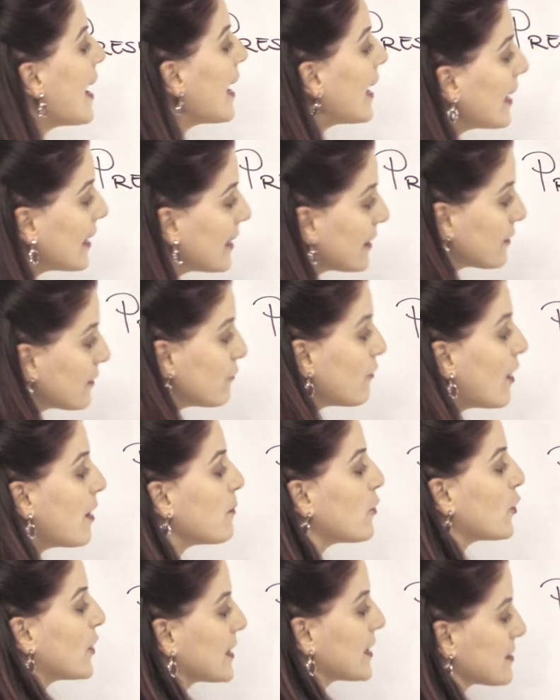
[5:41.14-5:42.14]
And one
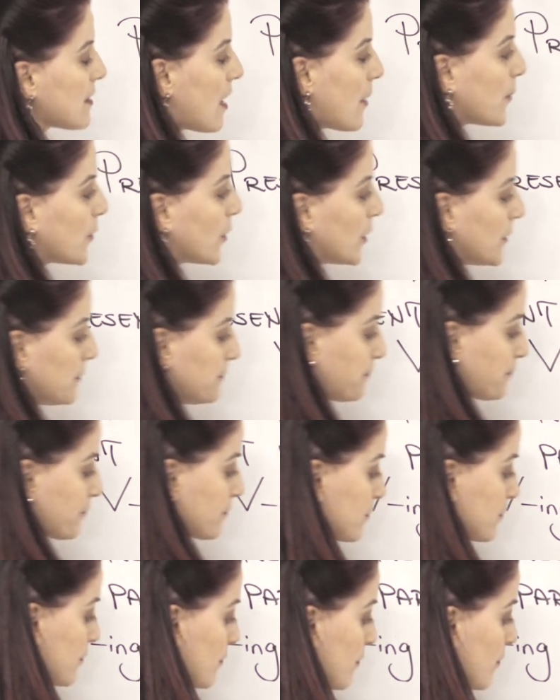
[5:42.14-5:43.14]
more example.
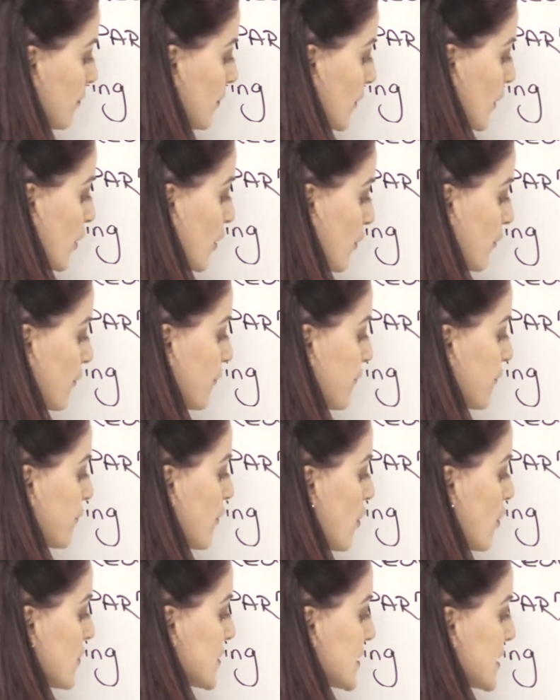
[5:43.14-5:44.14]

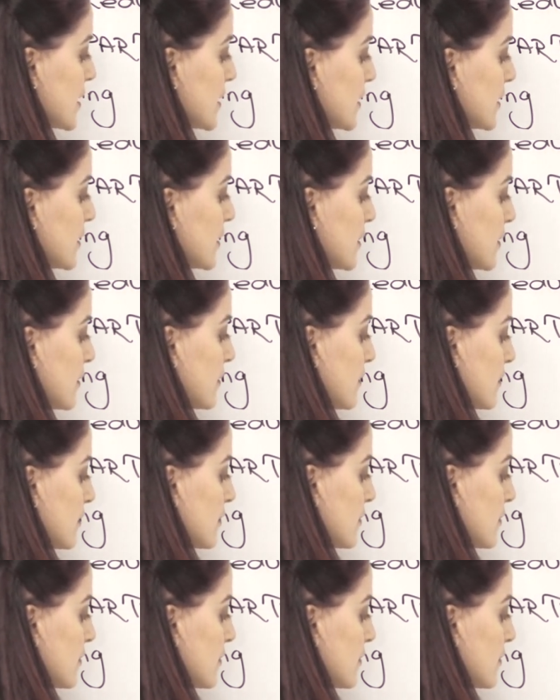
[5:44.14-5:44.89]
Frozen